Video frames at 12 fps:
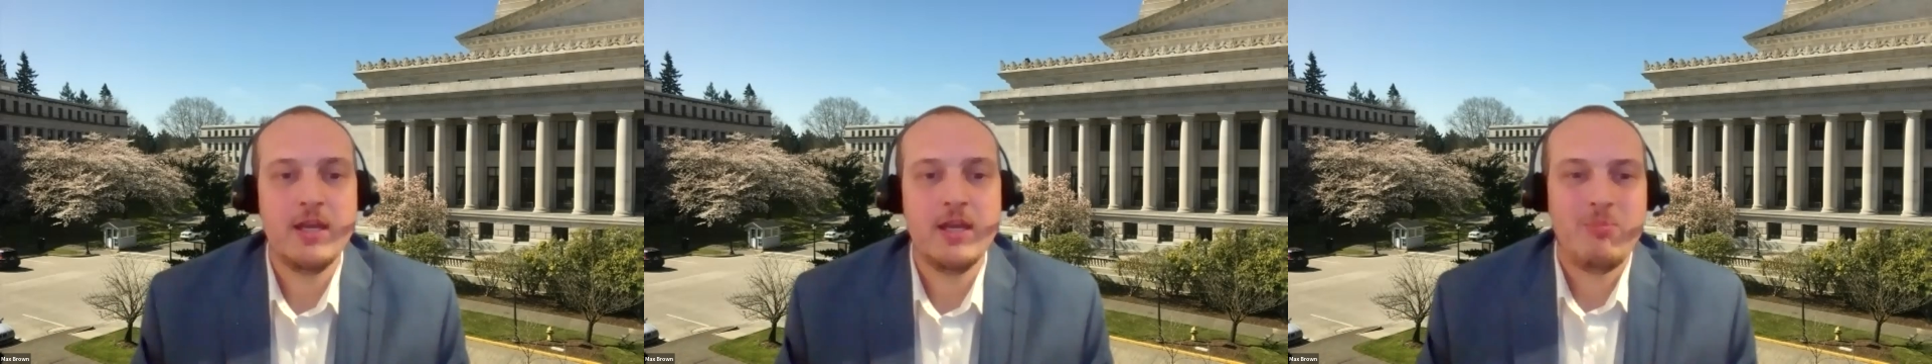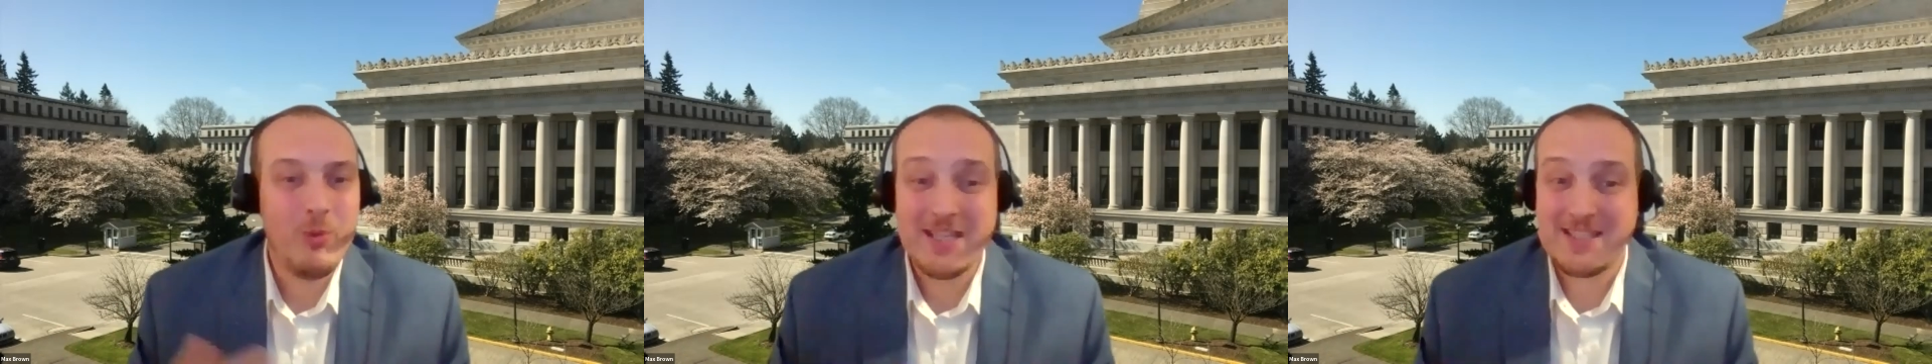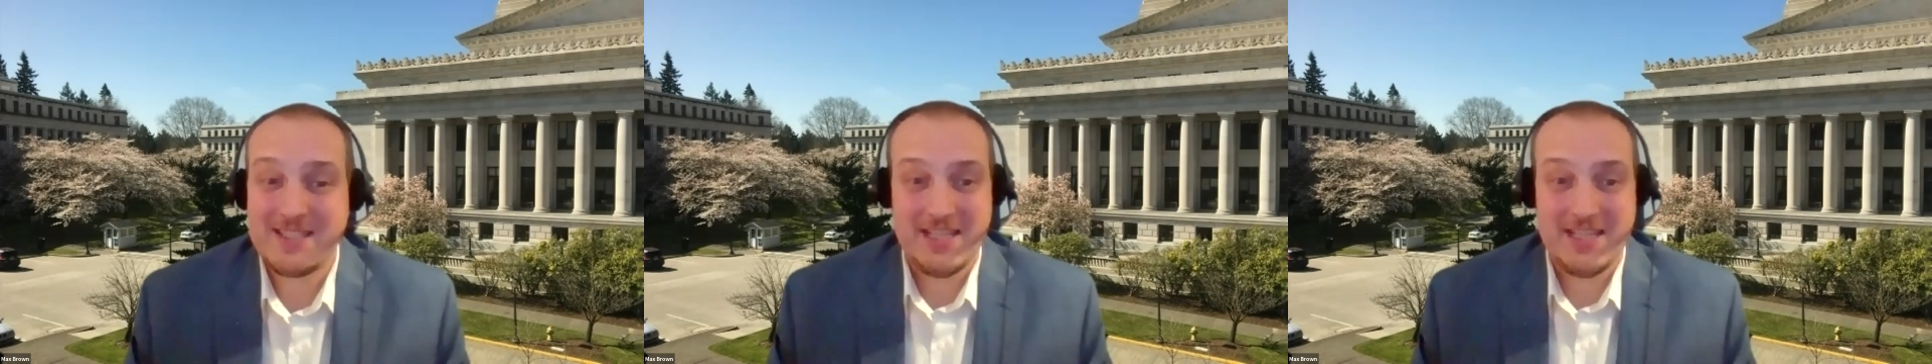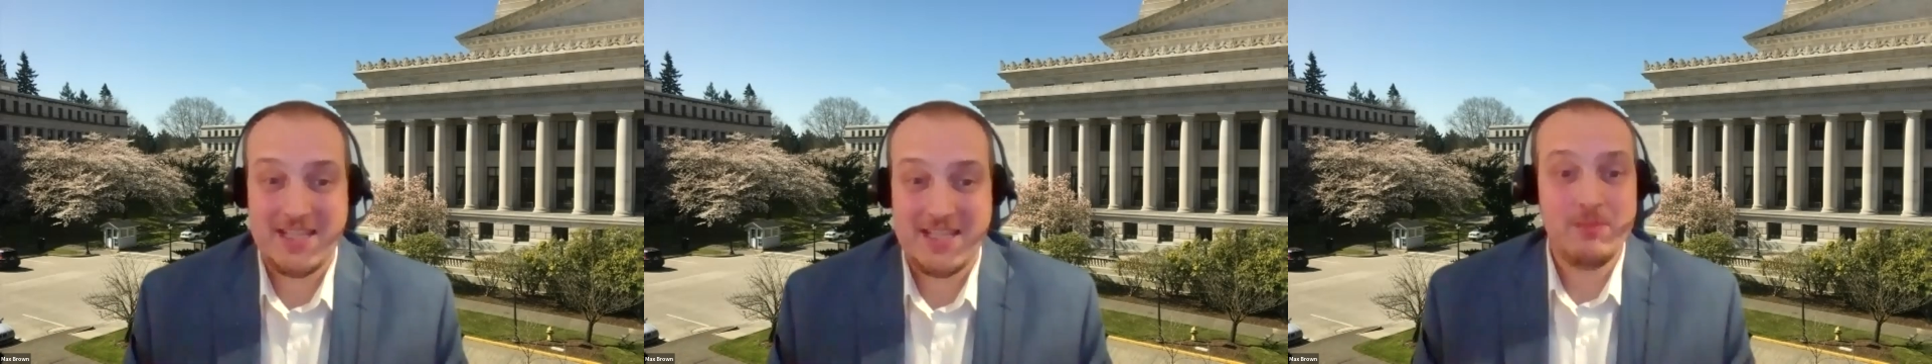But we could
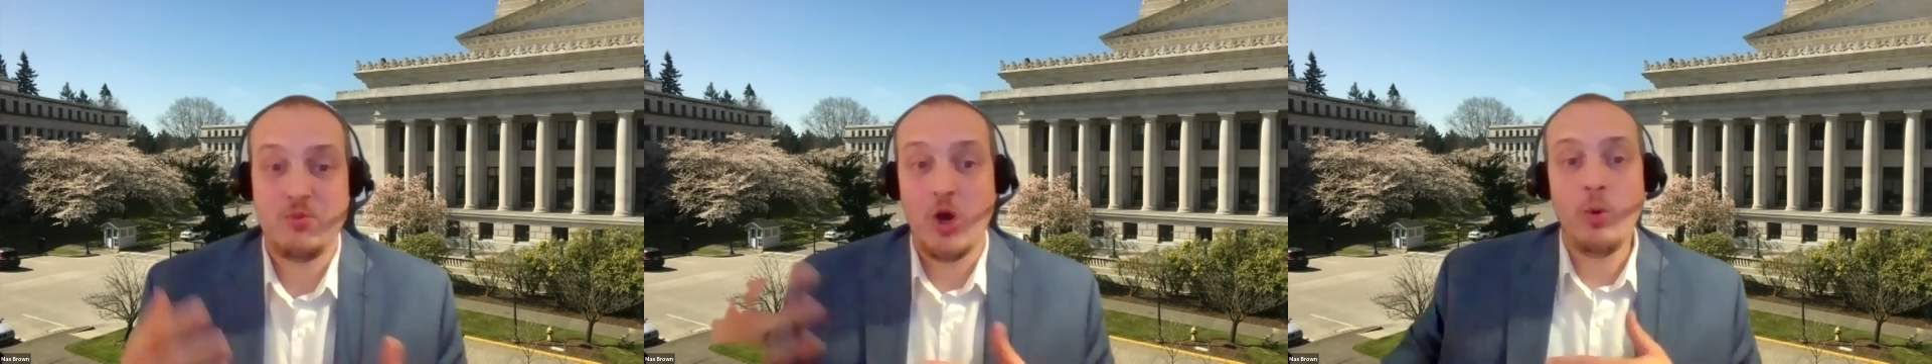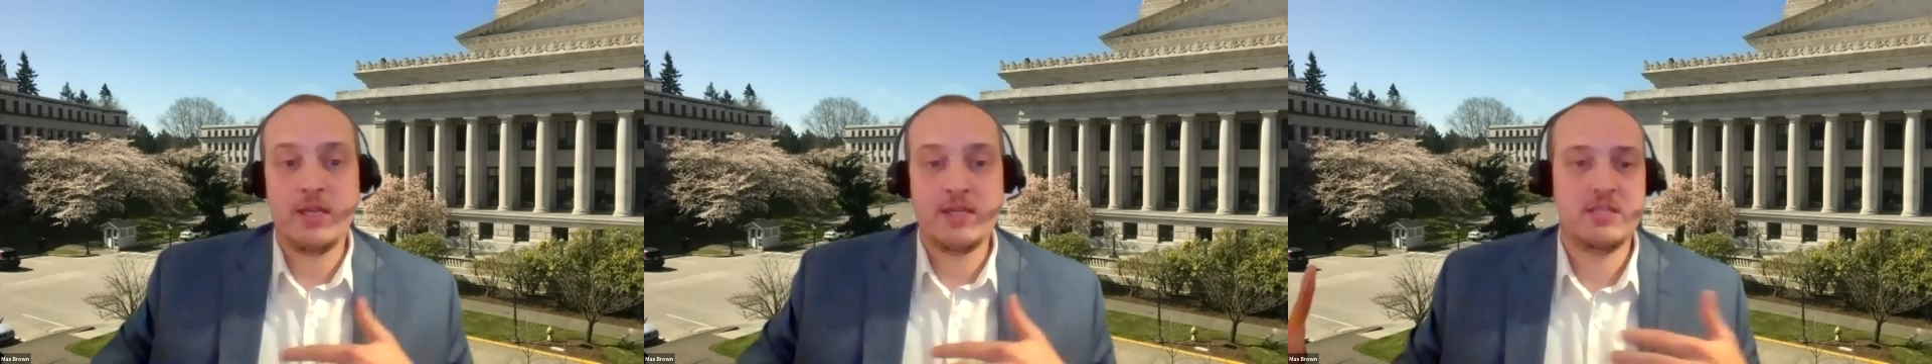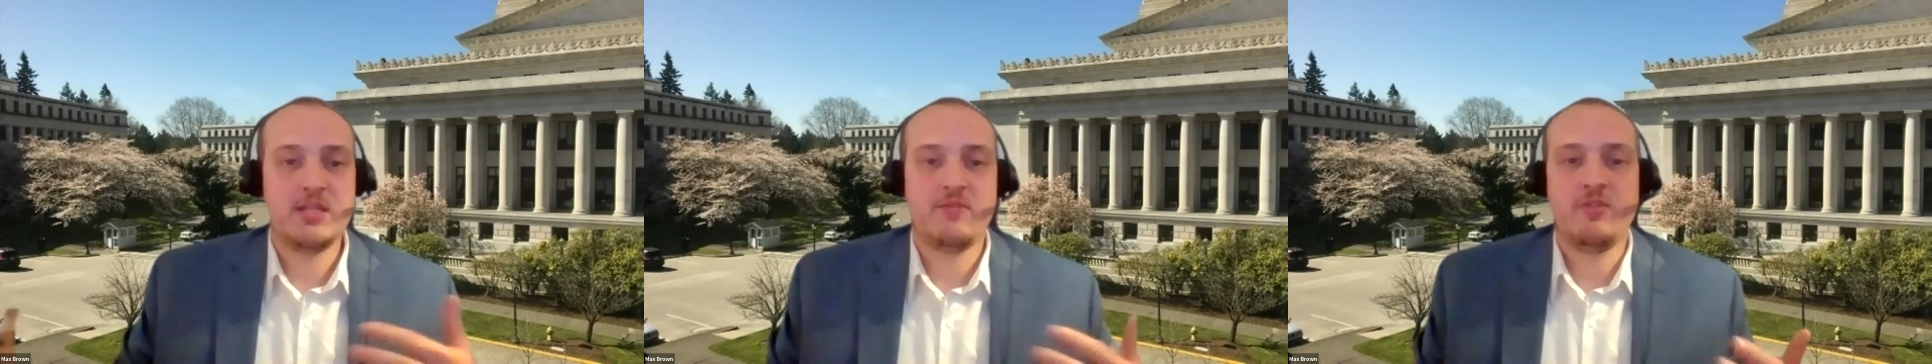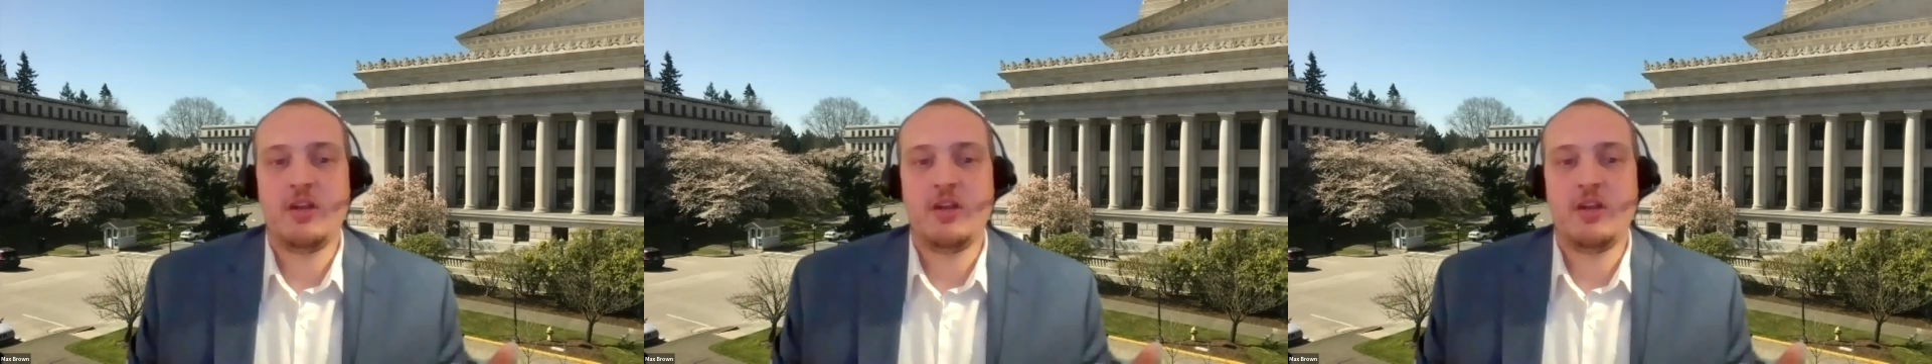keep going to
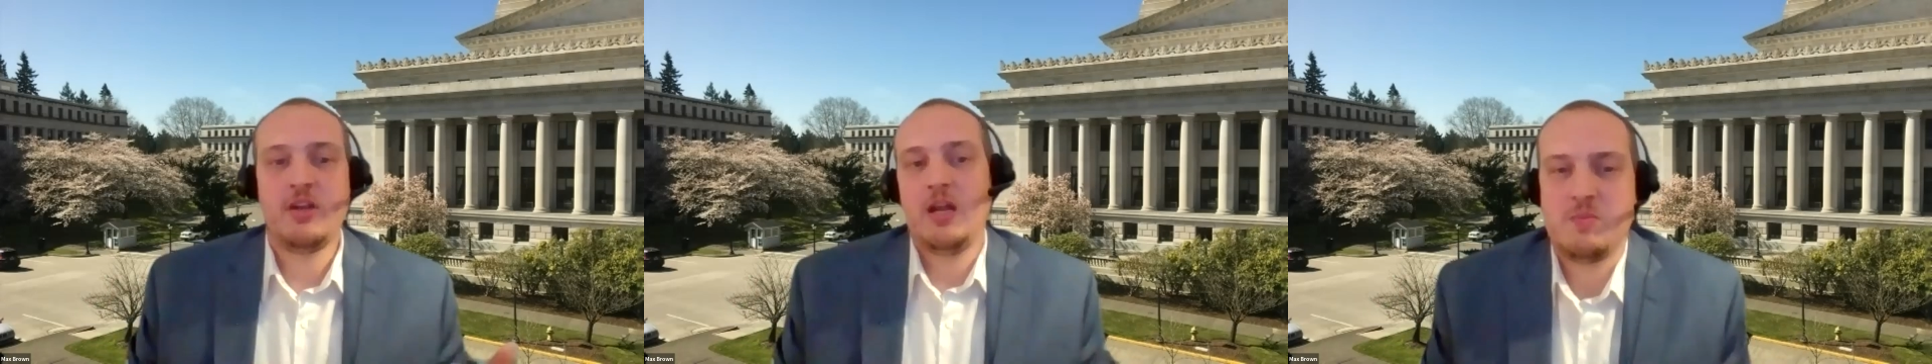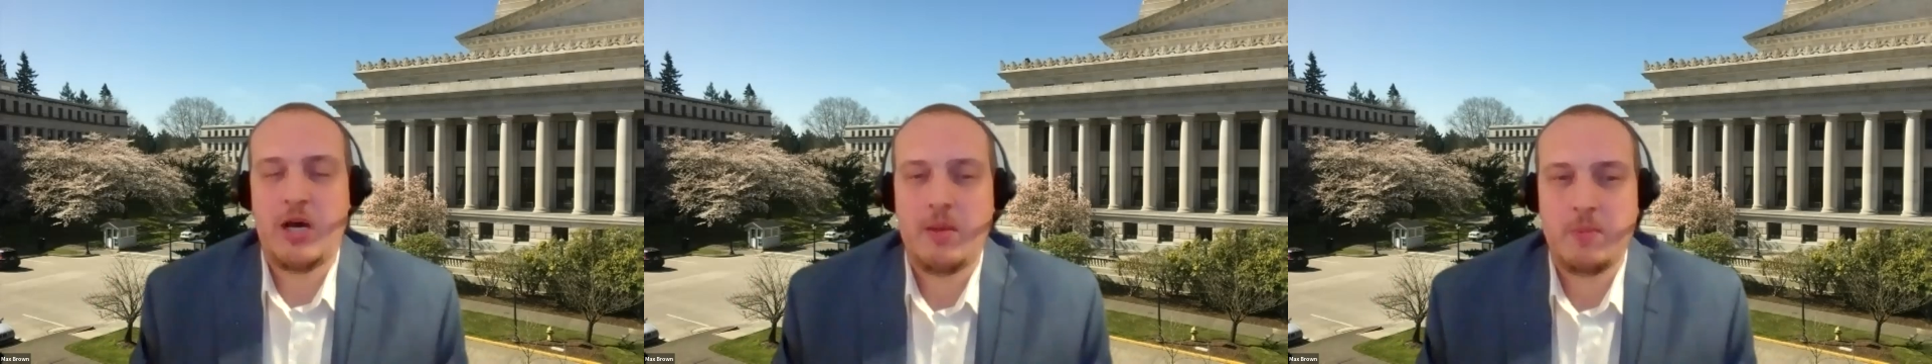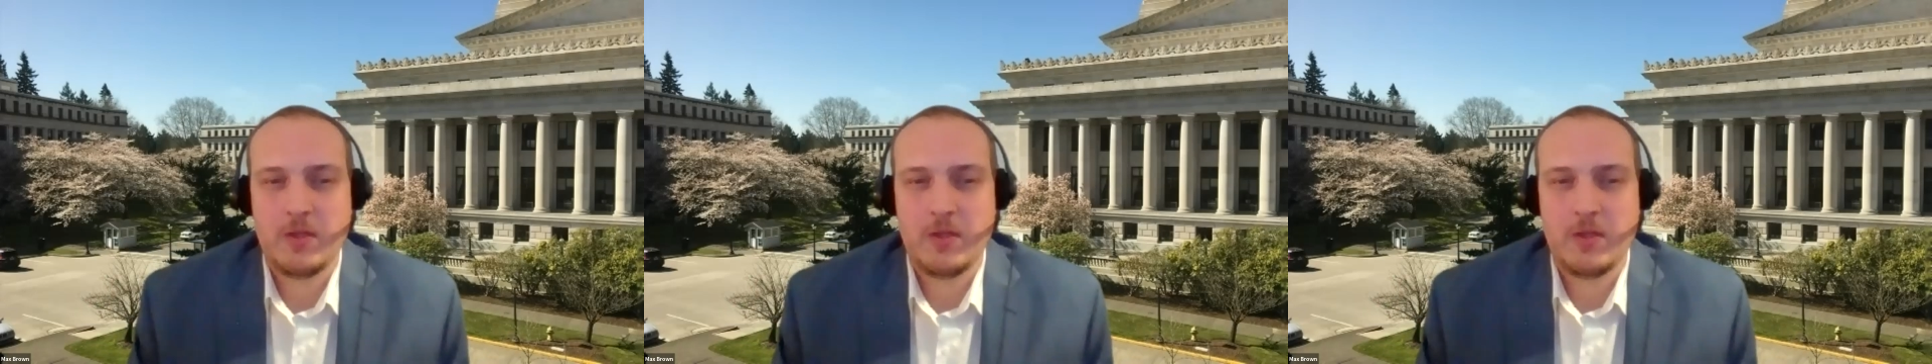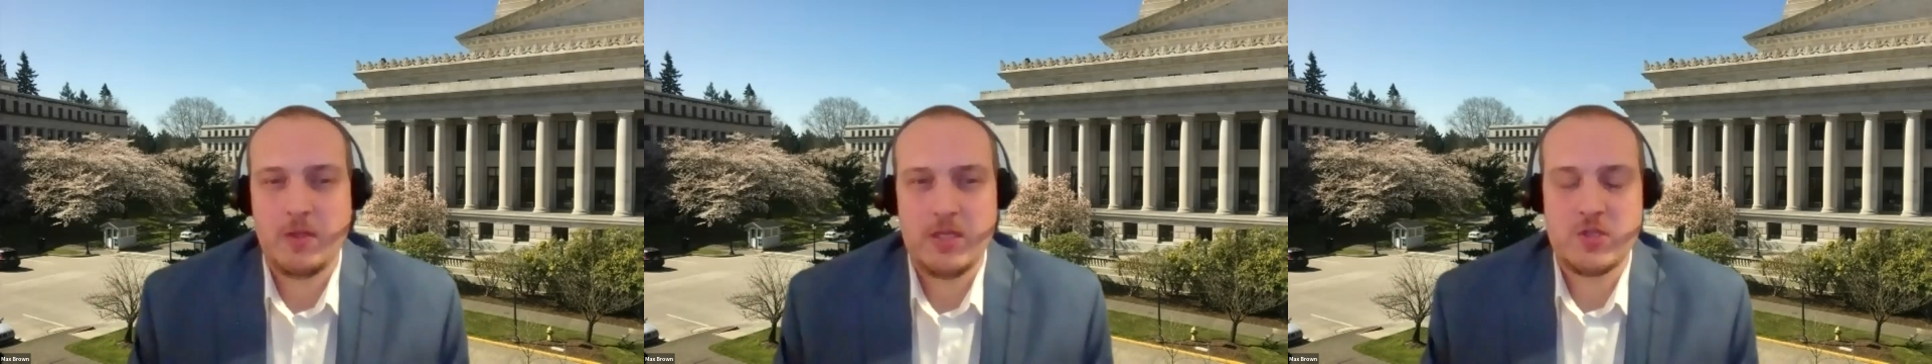different areas and
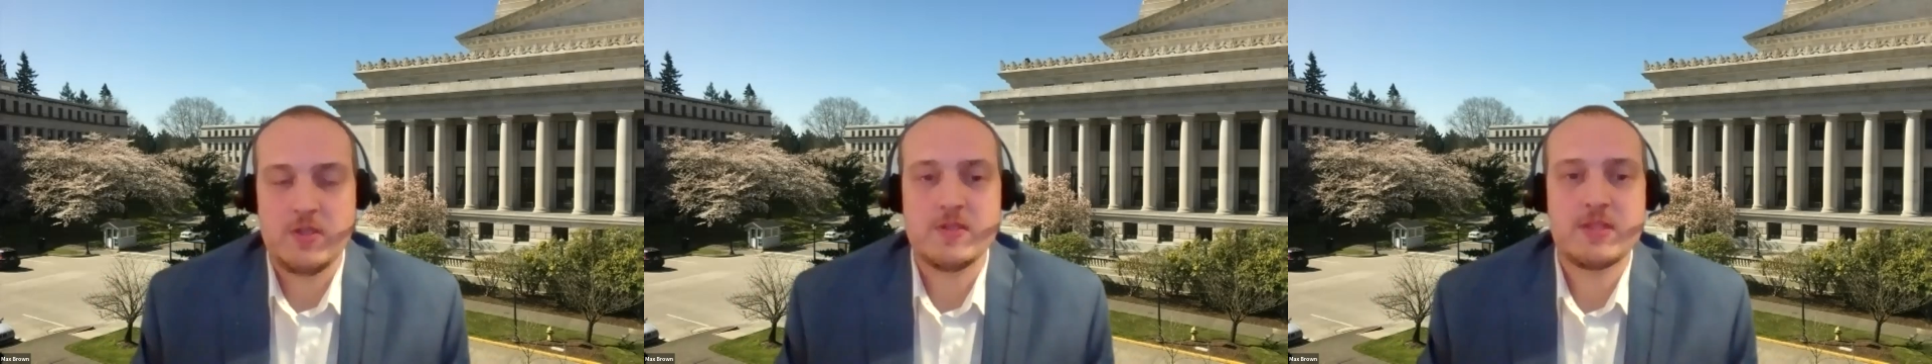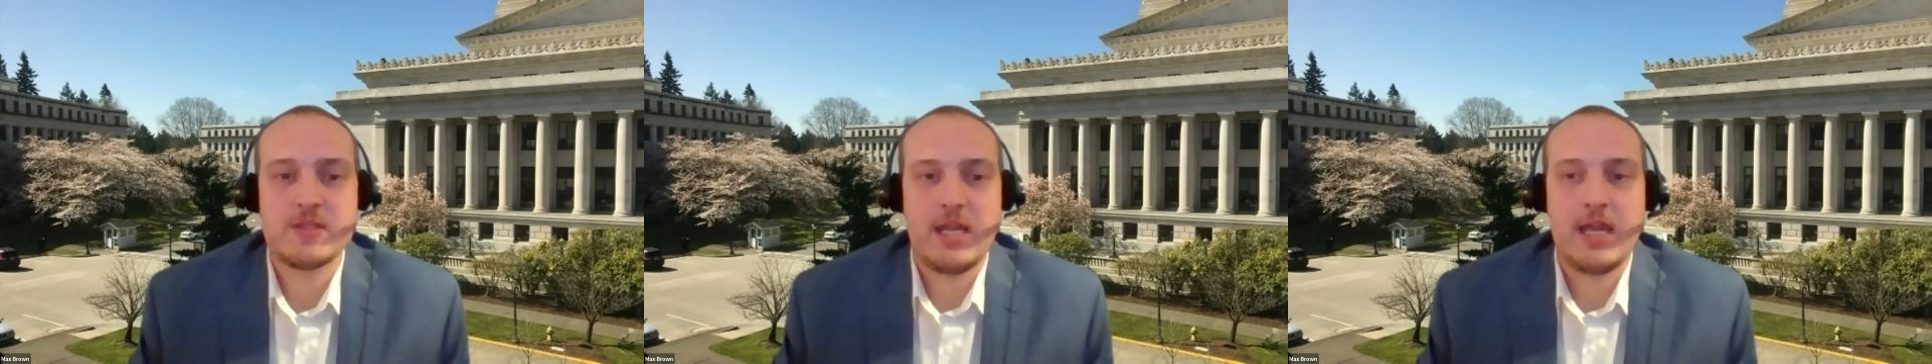populations.